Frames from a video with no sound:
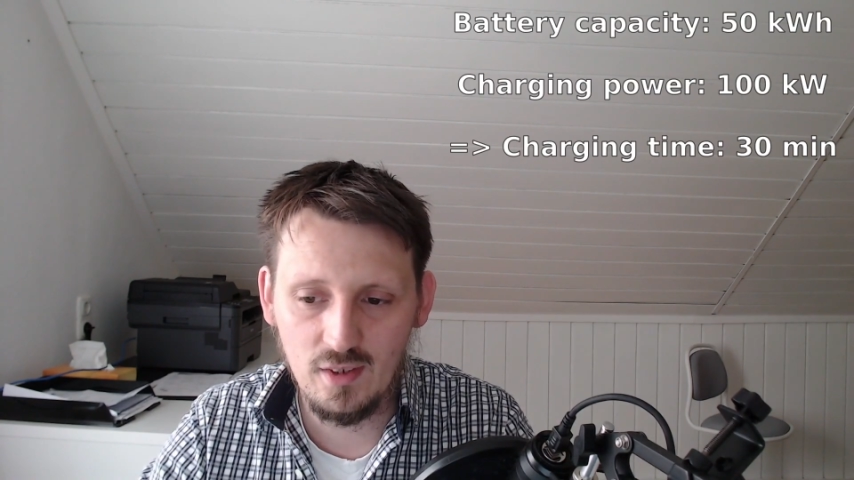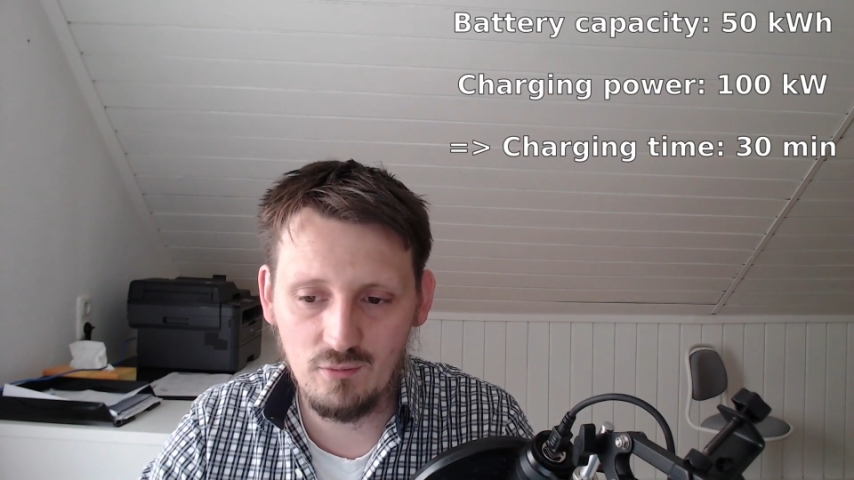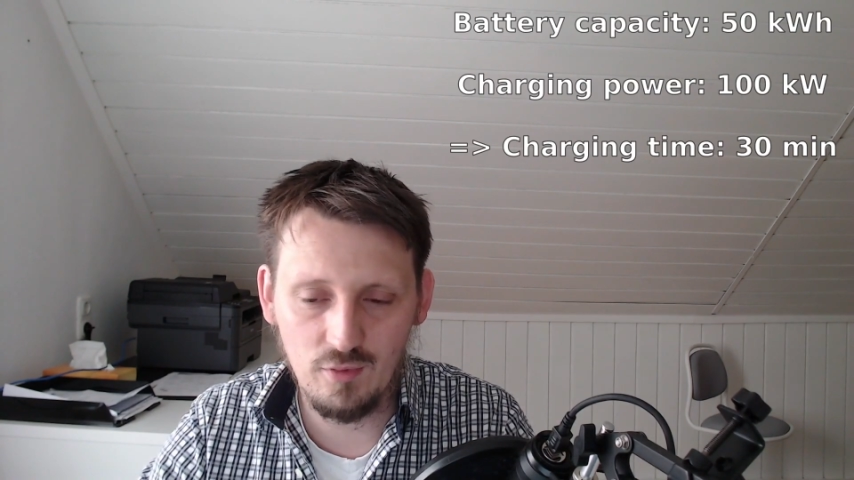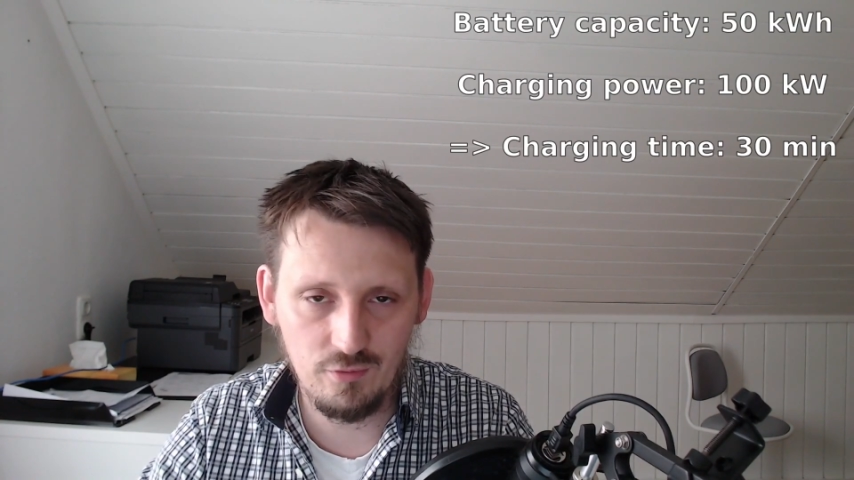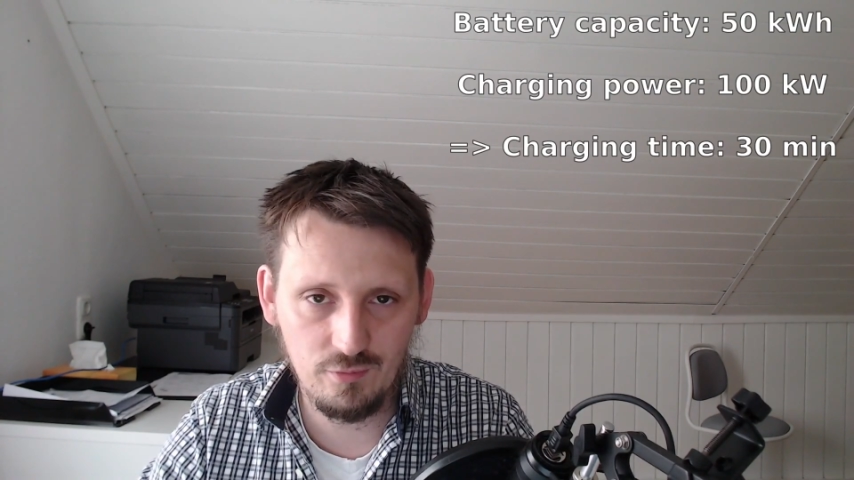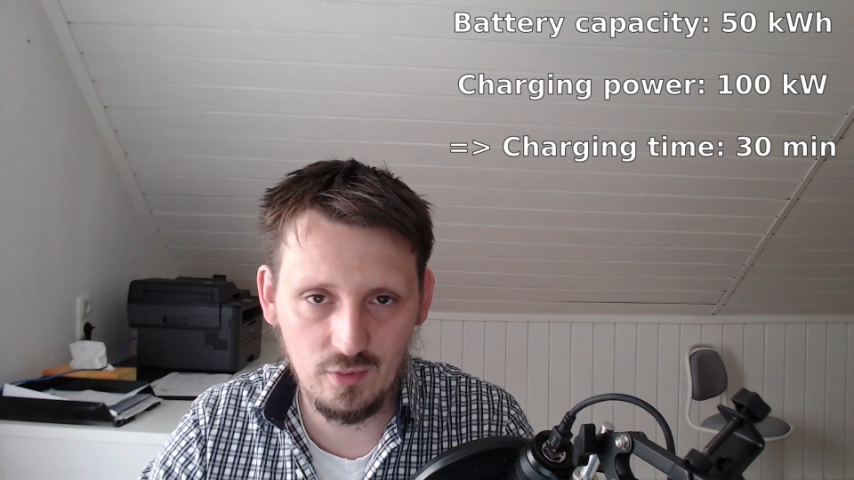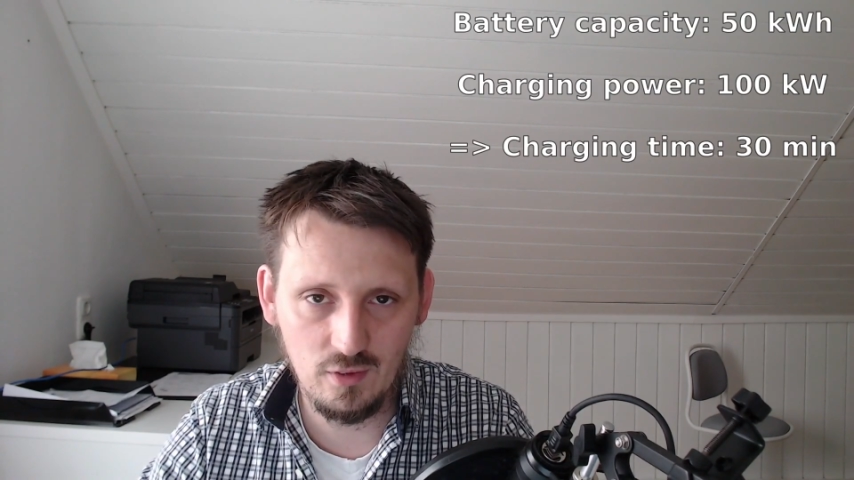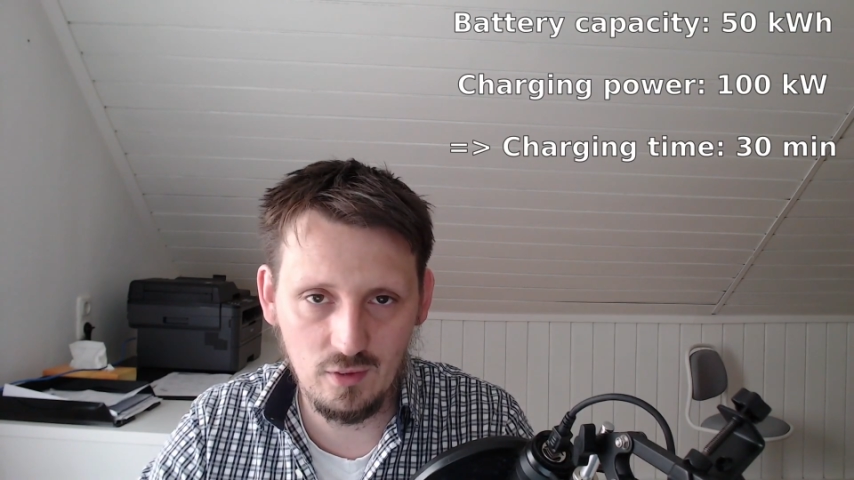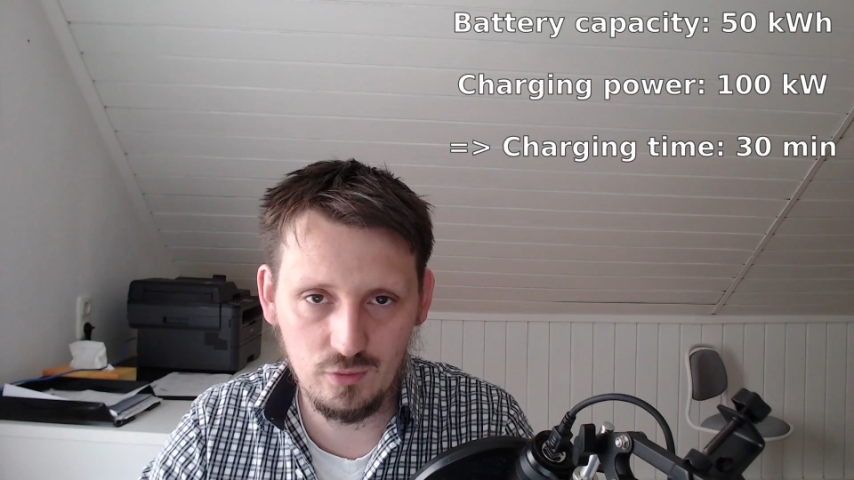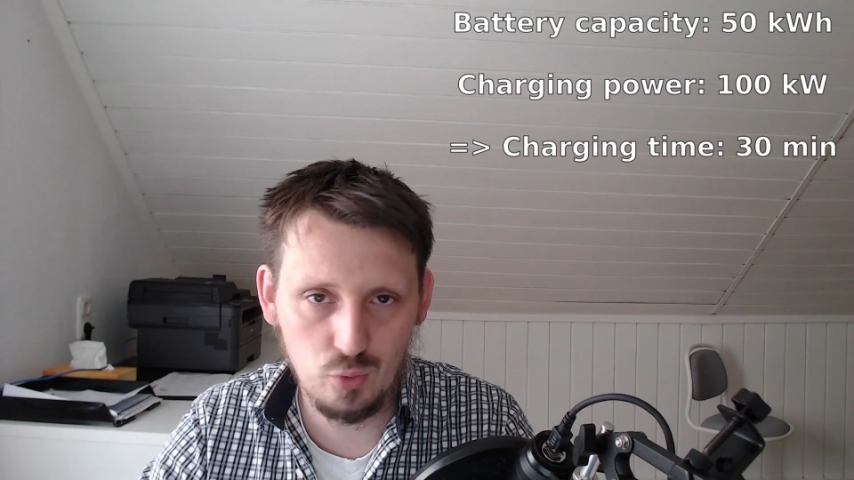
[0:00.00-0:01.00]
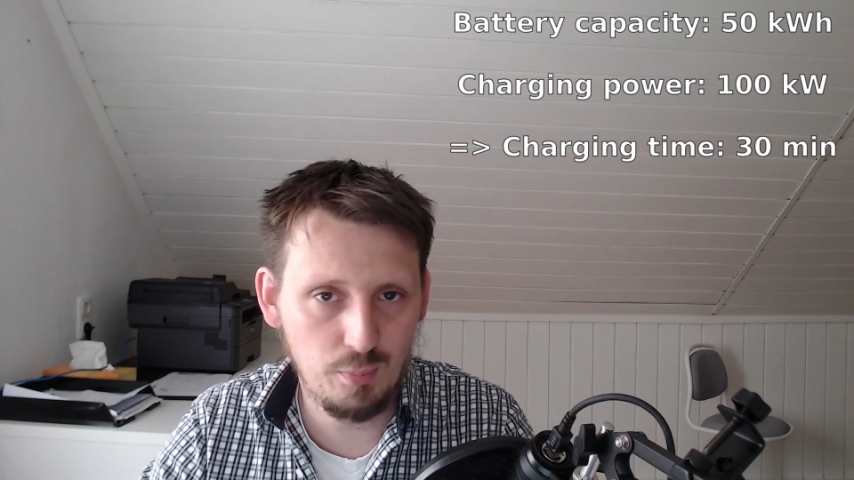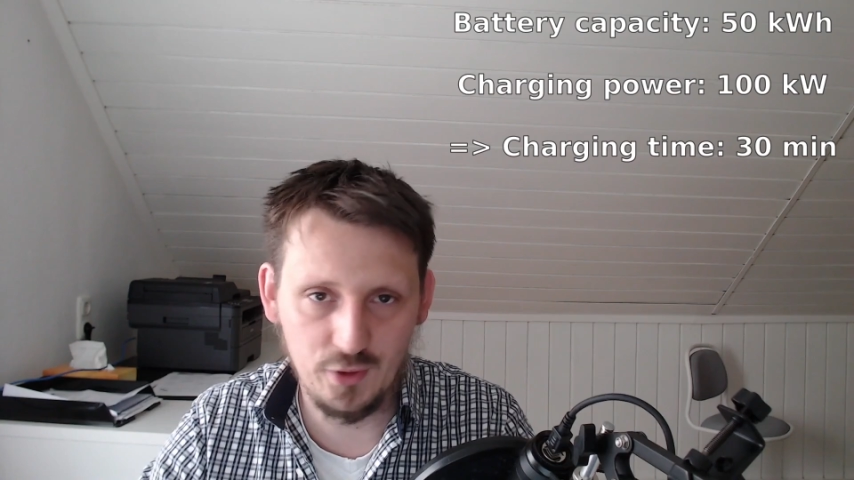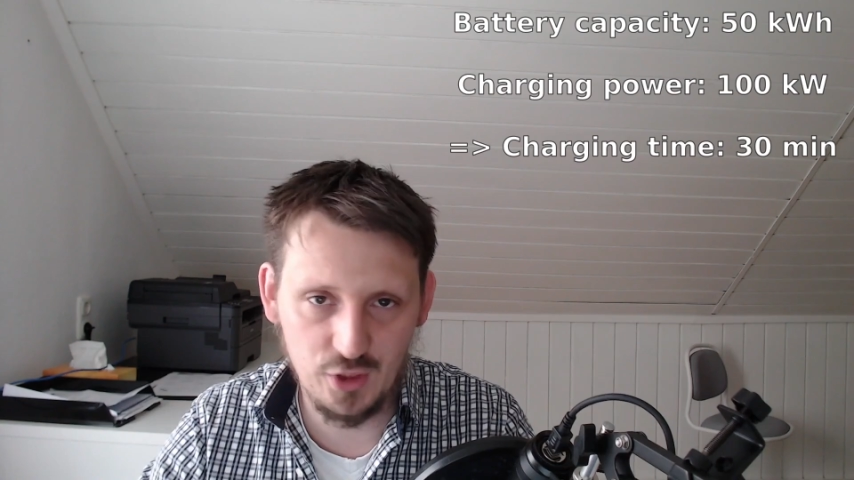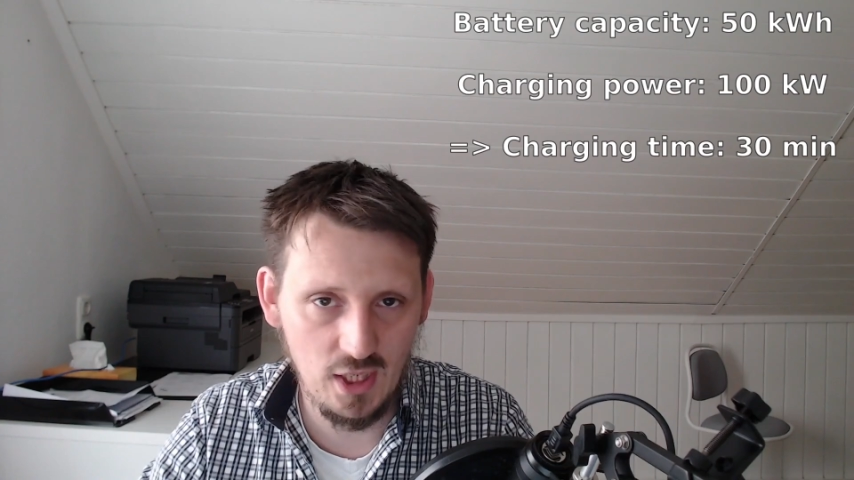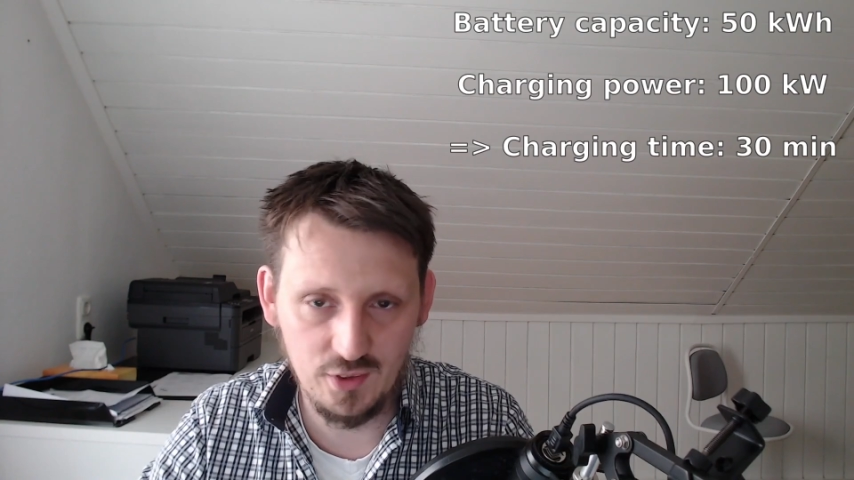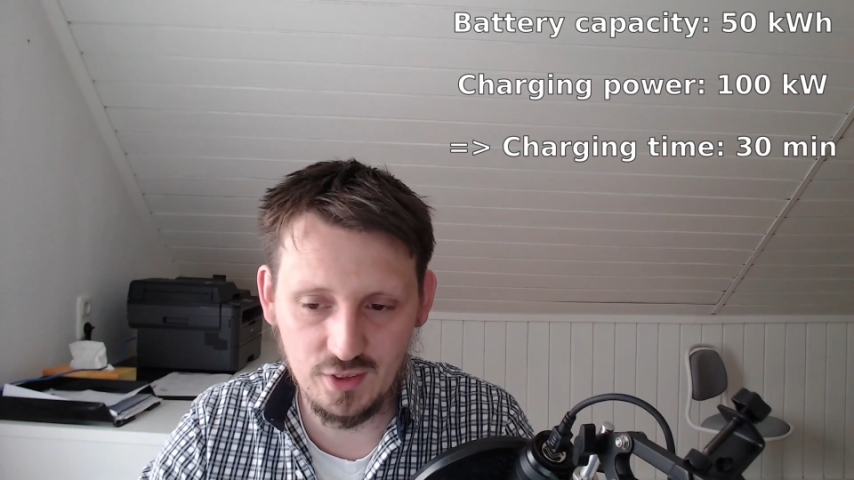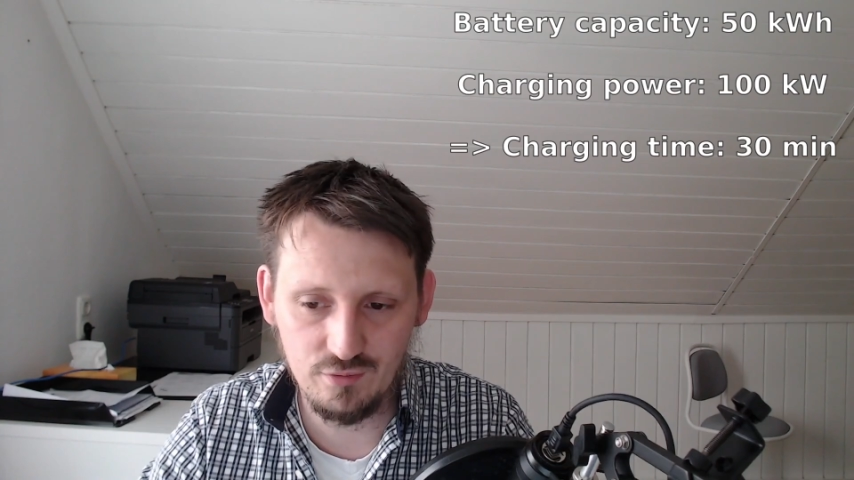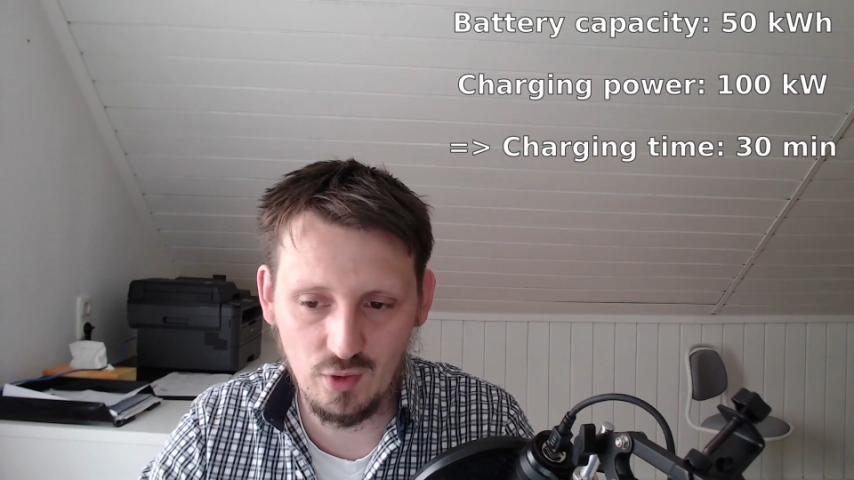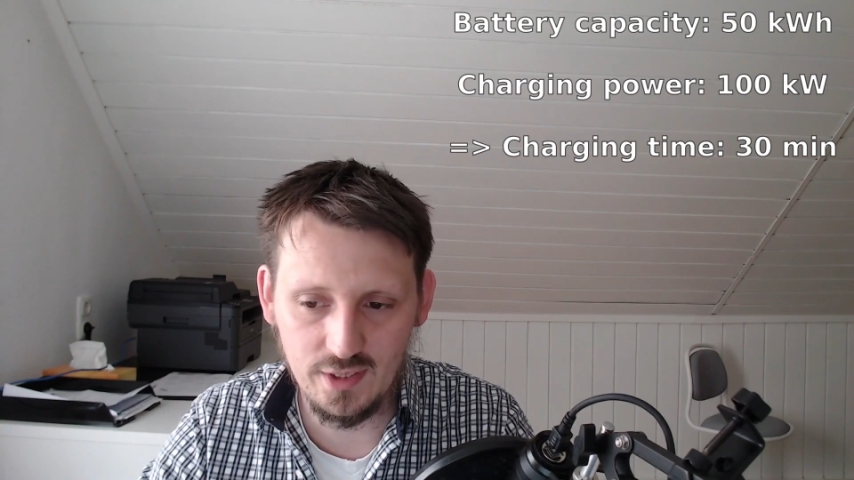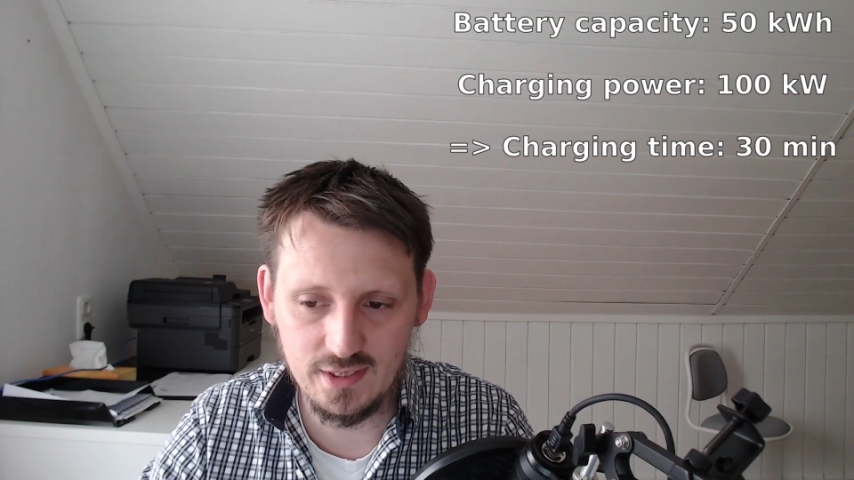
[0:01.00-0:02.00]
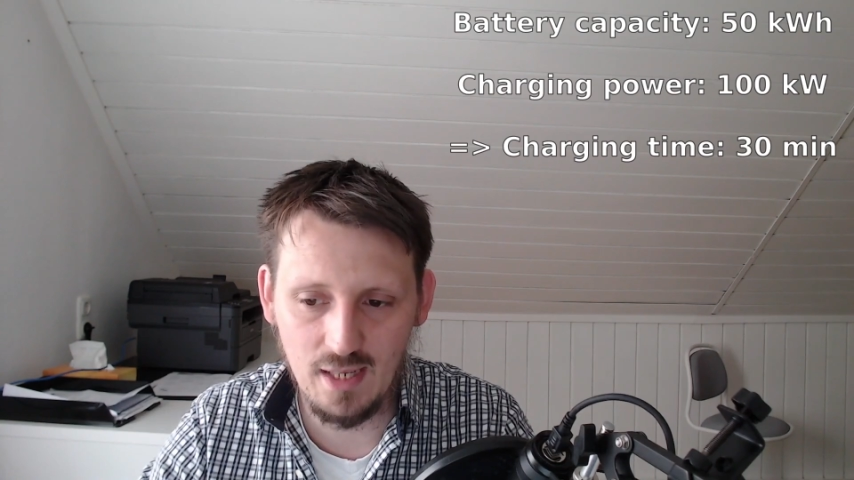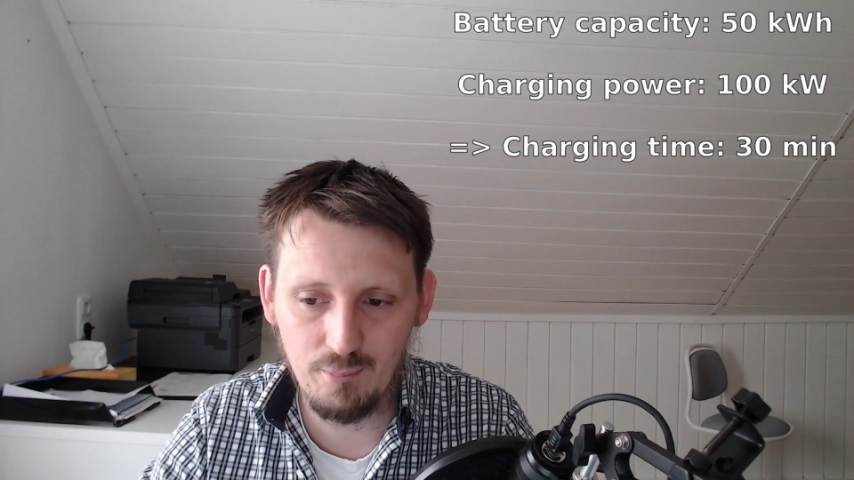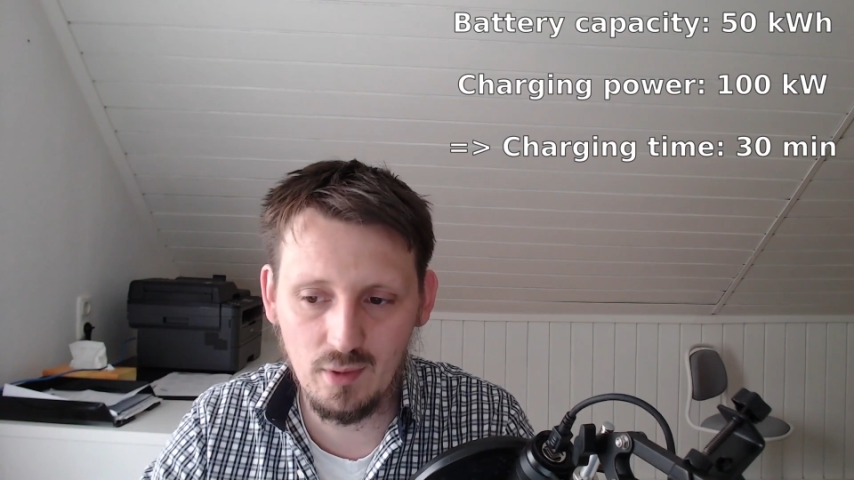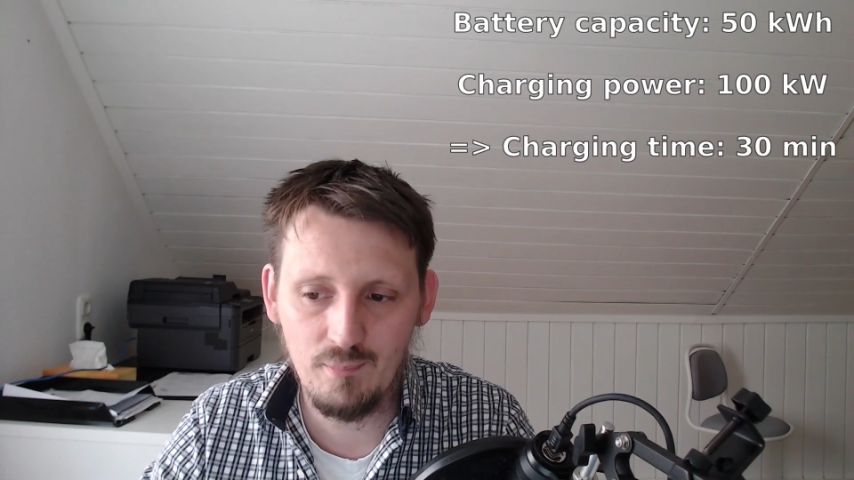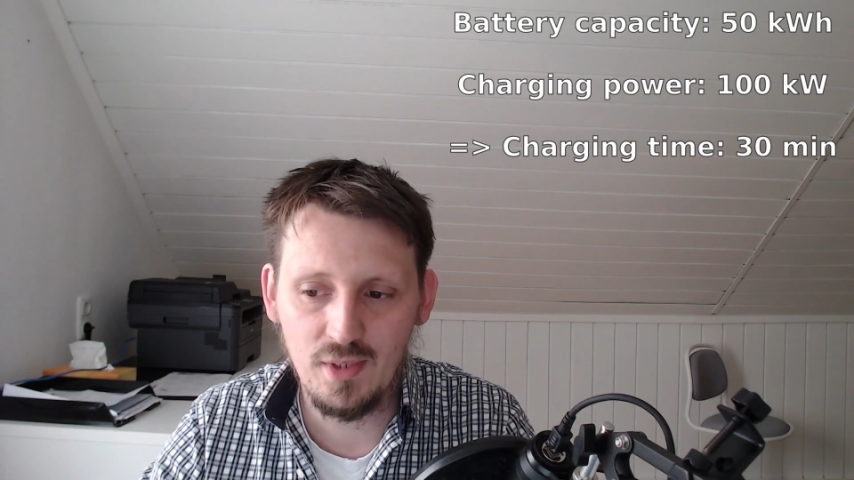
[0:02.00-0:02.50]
with superchargers, for example,